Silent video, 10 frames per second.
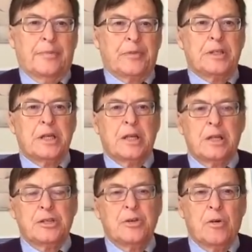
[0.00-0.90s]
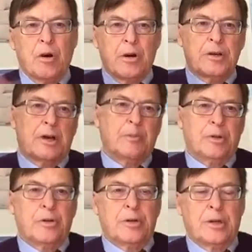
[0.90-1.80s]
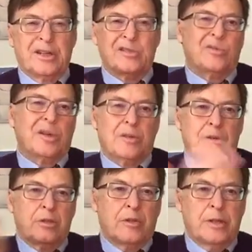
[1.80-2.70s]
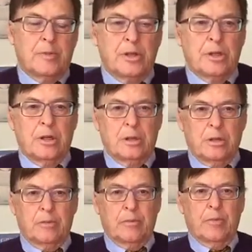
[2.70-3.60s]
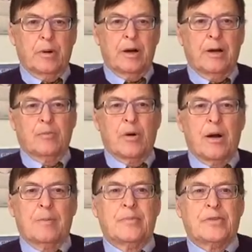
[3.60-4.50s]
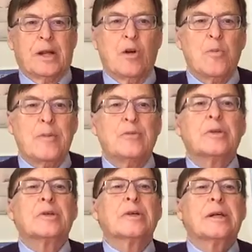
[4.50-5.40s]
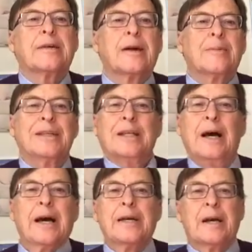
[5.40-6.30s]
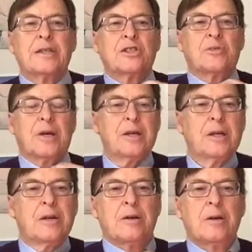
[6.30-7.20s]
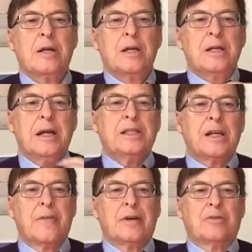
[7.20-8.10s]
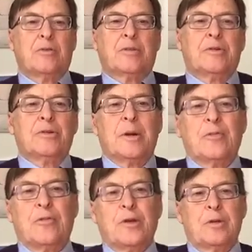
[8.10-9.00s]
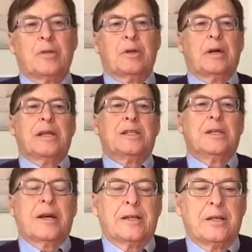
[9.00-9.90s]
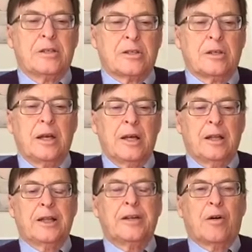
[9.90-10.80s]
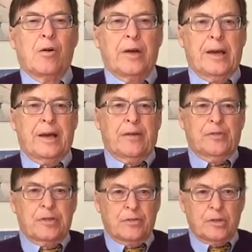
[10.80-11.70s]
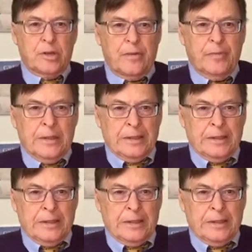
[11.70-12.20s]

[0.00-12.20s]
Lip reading: because then it gets too hard to upload and it gets weird and transmission problems. I hope I'm doing okay. I got my tie not straight here. Next time I'll do a better job for you, but I decided just to let it all hang out this first time.